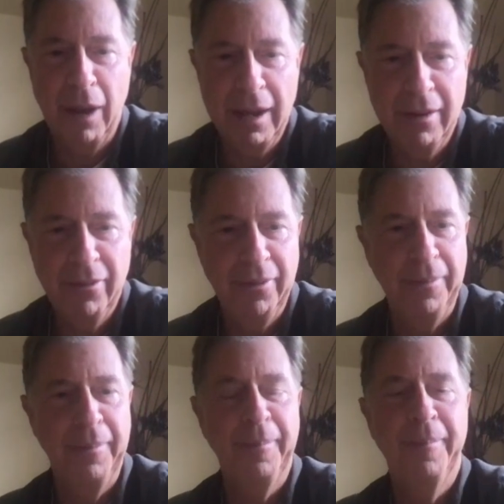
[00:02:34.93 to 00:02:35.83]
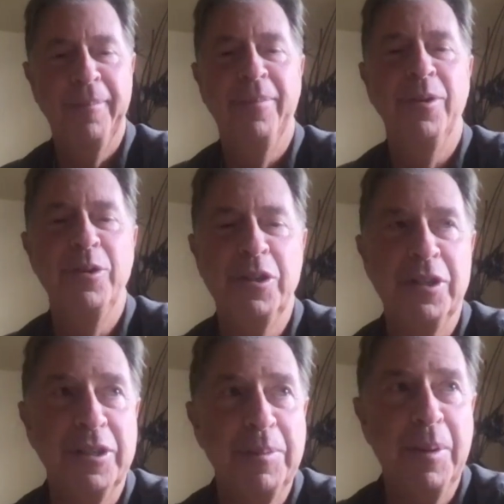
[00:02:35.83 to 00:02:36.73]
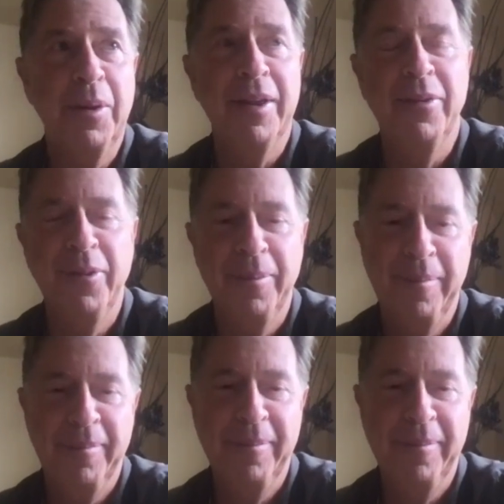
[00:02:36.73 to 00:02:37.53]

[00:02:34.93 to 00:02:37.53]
right? There's just experience.